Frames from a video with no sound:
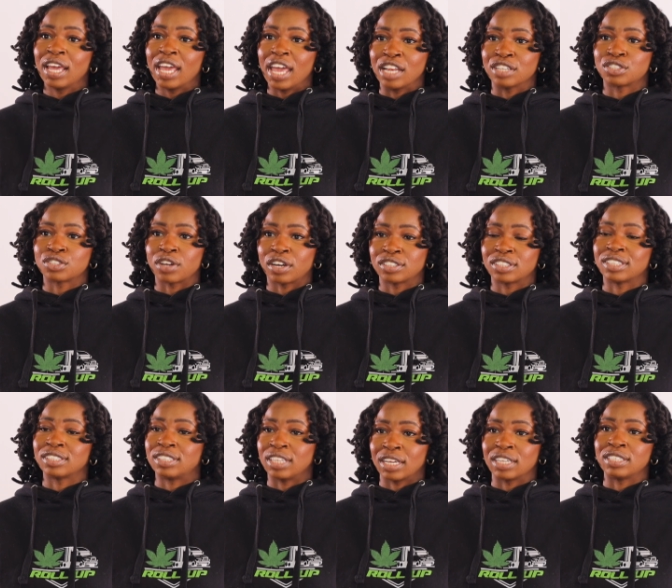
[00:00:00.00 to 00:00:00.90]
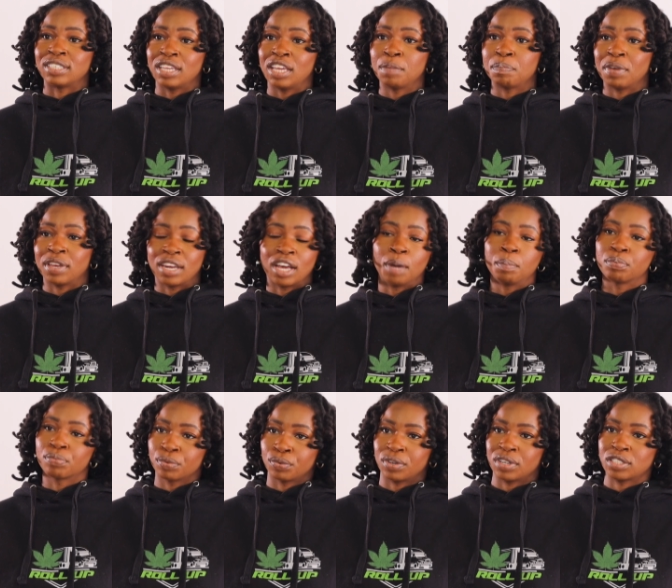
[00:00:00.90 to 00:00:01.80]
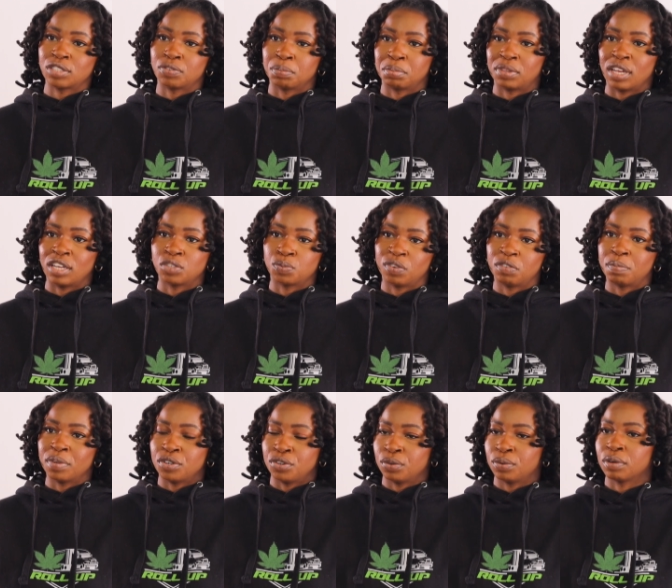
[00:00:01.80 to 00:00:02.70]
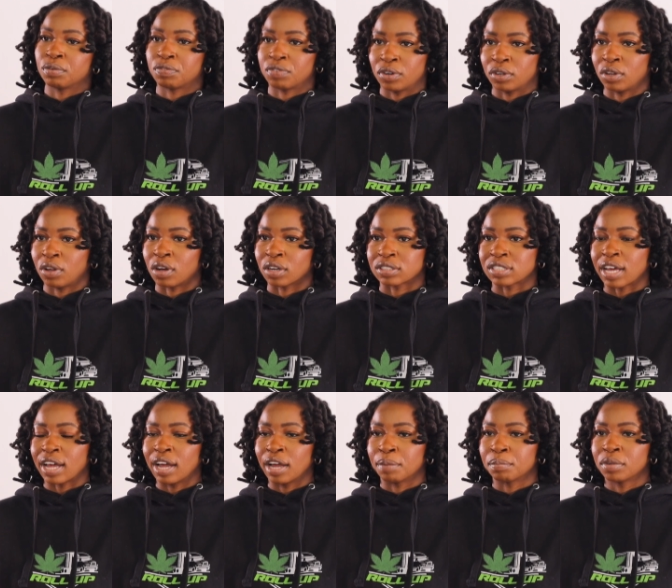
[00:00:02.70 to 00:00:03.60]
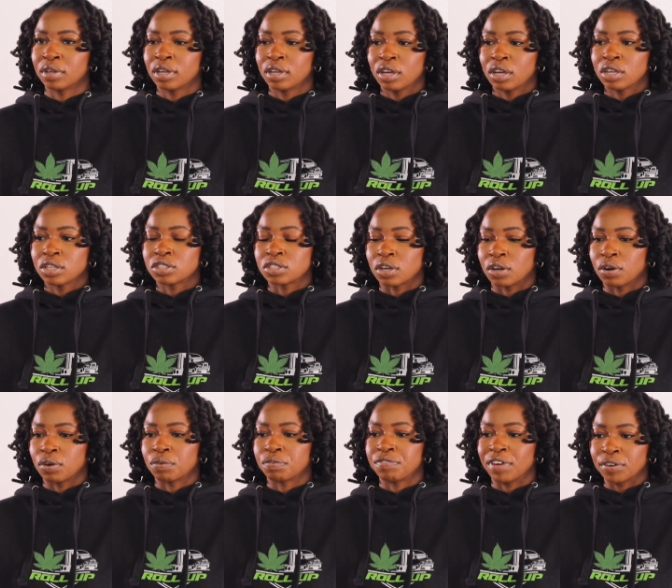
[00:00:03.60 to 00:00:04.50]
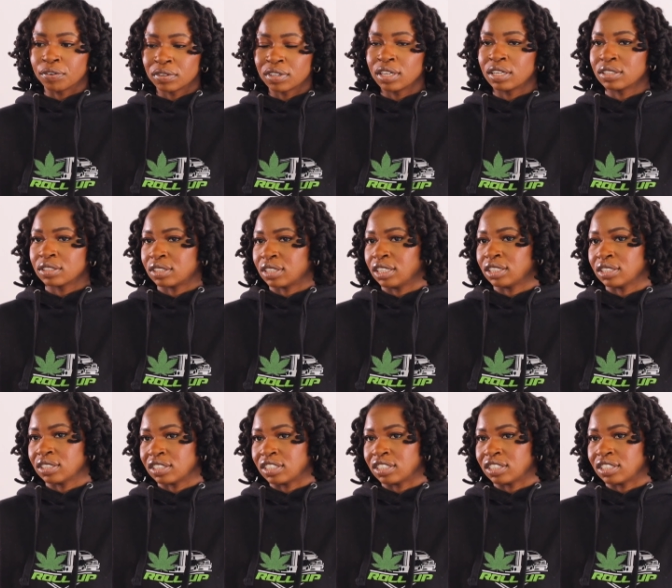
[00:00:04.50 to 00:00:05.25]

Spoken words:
and start to dig deep and uproot us from things we've been doing for a long time. So federal legalization is